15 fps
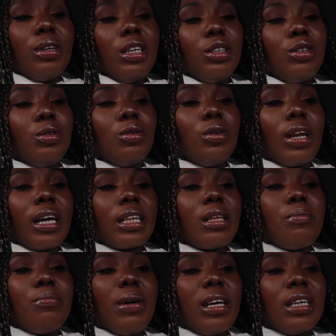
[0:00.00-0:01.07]
really do like
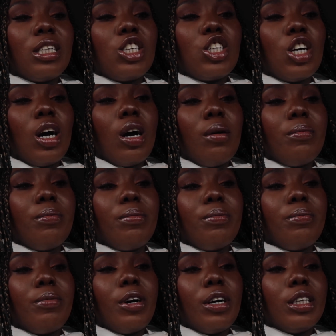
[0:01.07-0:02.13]
the best job,
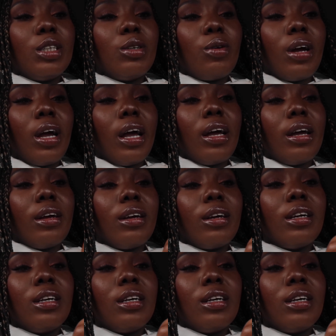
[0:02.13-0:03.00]
but it's okay.